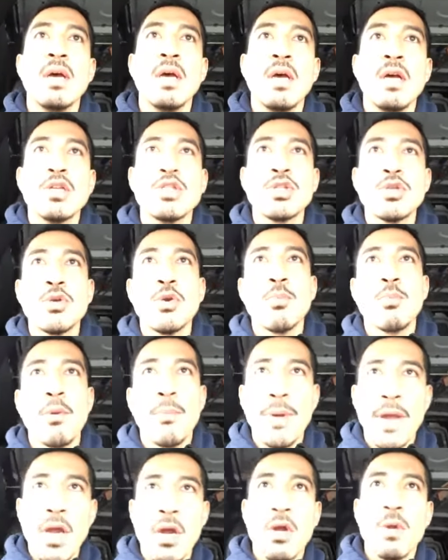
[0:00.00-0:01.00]
to
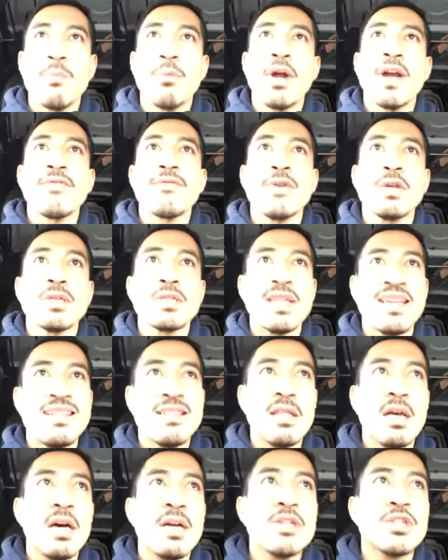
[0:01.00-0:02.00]
prepare breakfast and
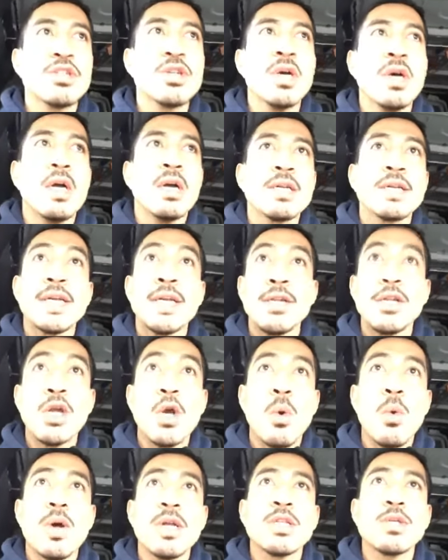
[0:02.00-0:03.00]
lunch can know
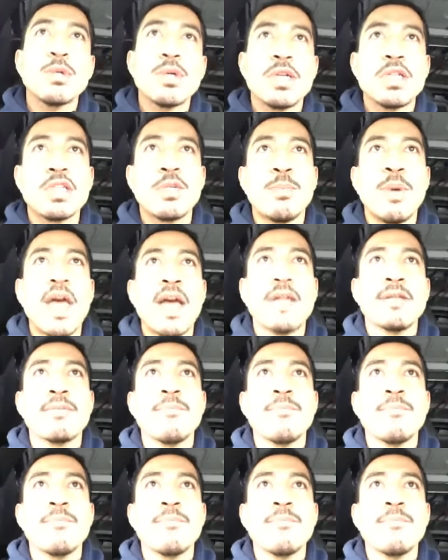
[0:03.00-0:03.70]
what to expect,